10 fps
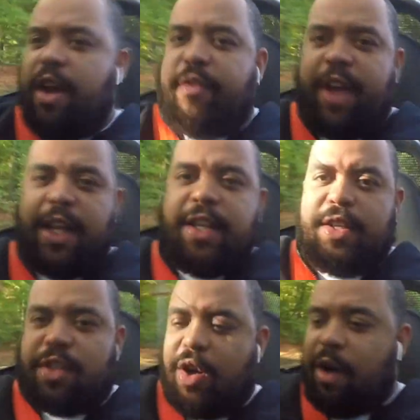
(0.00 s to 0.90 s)
i found in
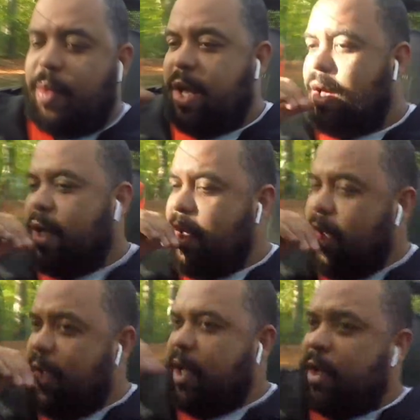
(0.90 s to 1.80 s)
this car where
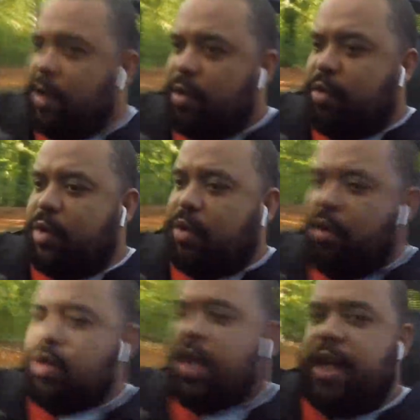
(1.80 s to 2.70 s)

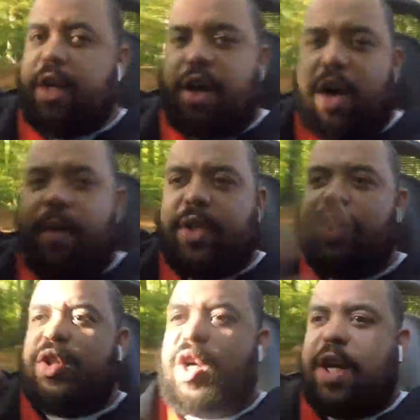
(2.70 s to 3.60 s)
usually in a car once
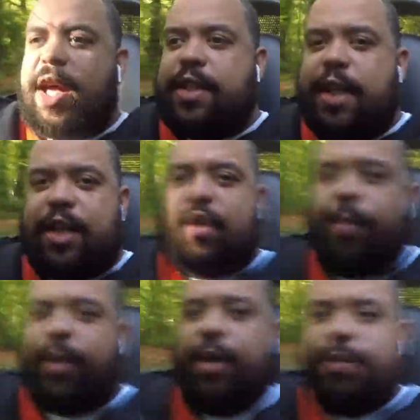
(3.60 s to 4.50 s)
you start getting to that
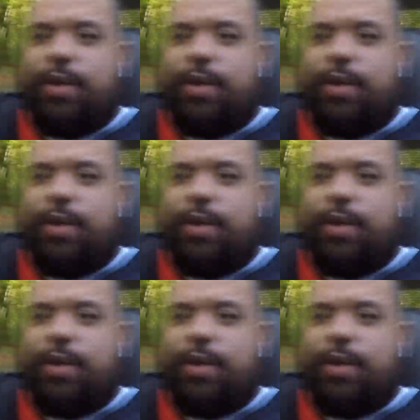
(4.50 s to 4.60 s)
top of the,